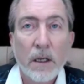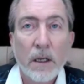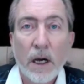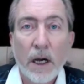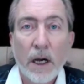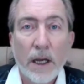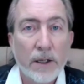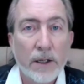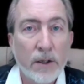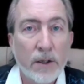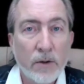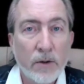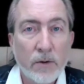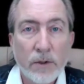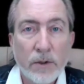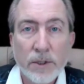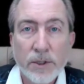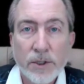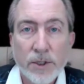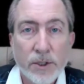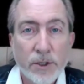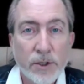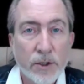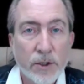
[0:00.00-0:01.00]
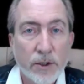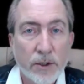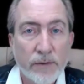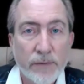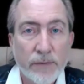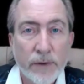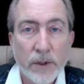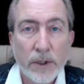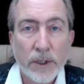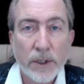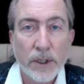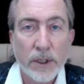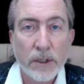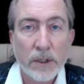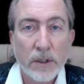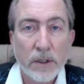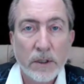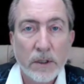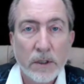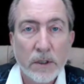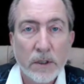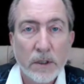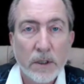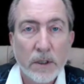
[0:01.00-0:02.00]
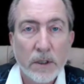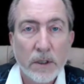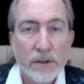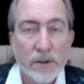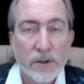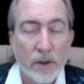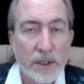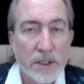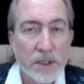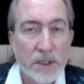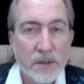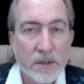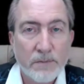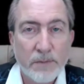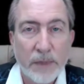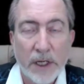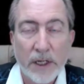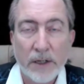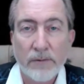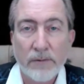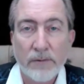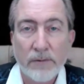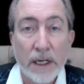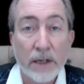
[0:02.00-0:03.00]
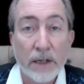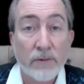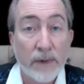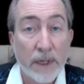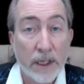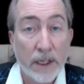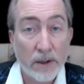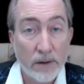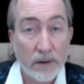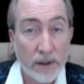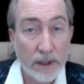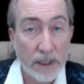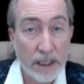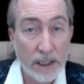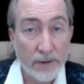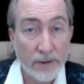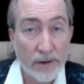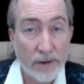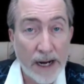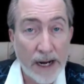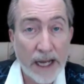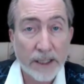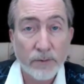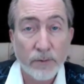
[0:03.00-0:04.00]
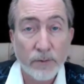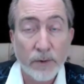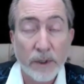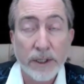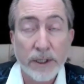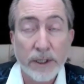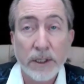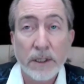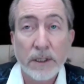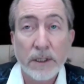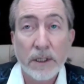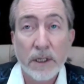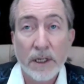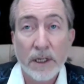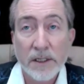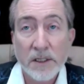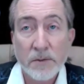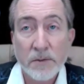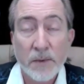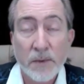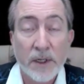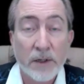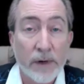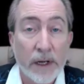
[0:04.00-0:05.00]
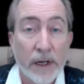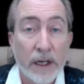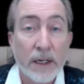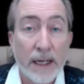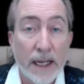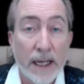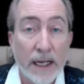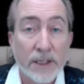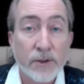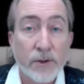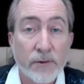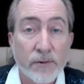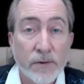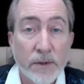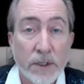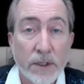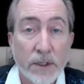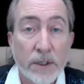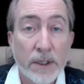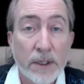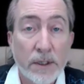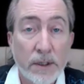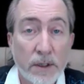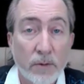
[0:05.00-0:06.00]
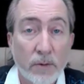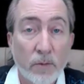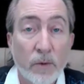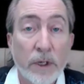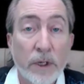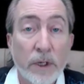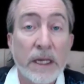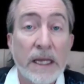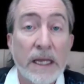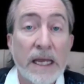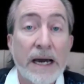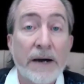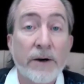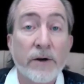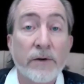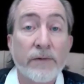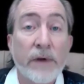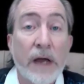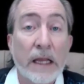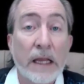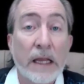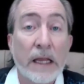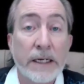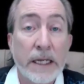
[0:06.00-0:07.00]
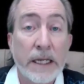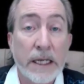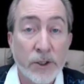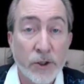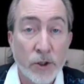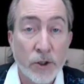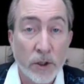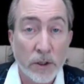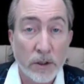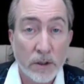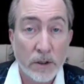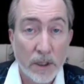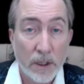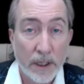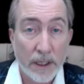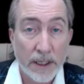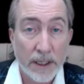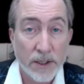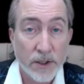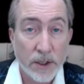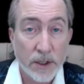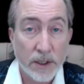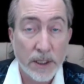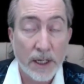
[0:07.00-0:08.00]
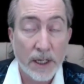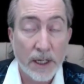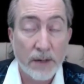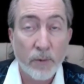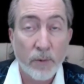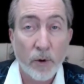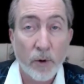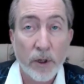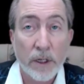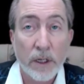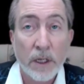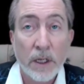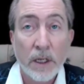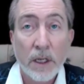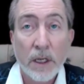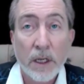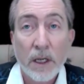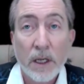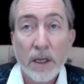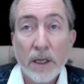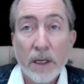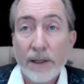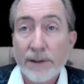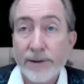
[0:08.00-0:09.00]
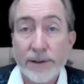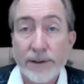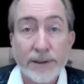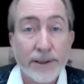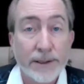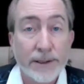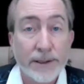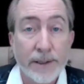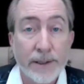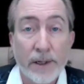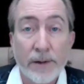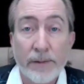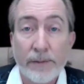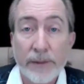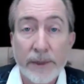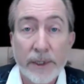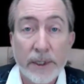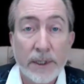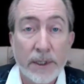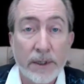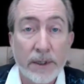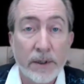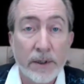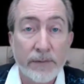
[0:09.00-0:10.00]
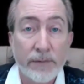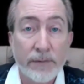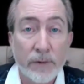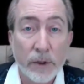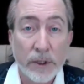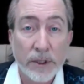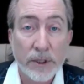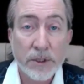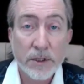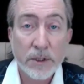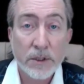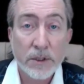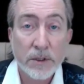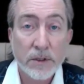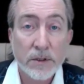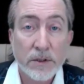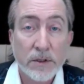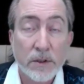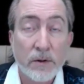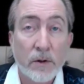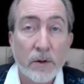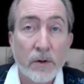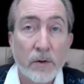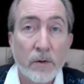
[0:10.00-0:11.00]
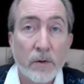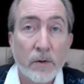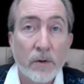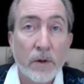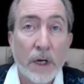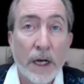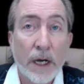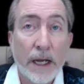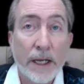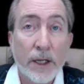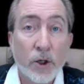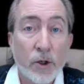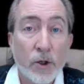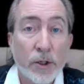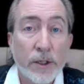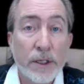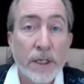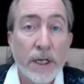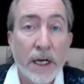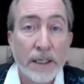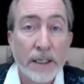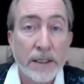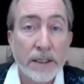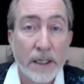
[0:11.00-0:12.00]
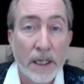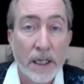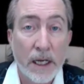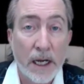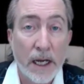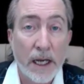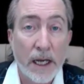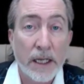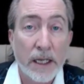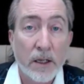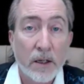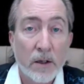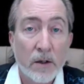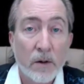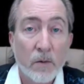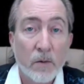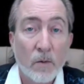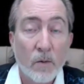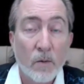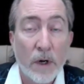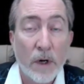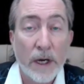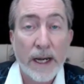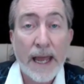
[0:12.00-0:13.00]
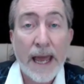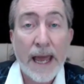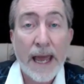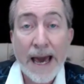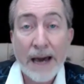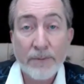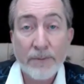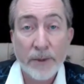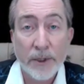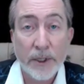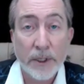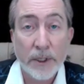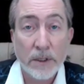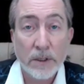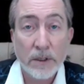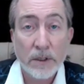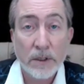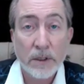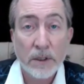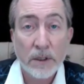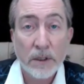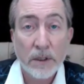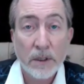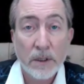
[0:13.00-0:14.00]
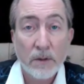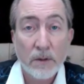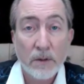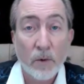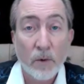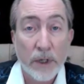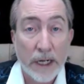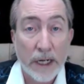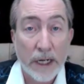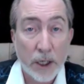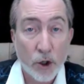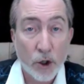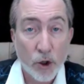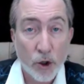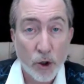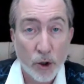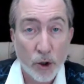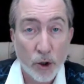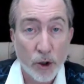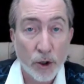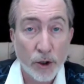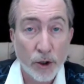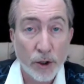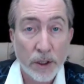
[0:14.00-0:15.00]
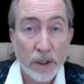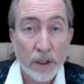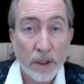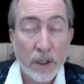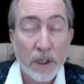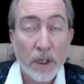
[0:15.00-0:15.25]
I knew that she should have heard it so I spun around rather than interact with it. I spun around and asked her if she could hear it, wanting the outer validation, I guess, at that point. She says, Nope, didn't hear any voice. So I could not deny what happened, what I heard.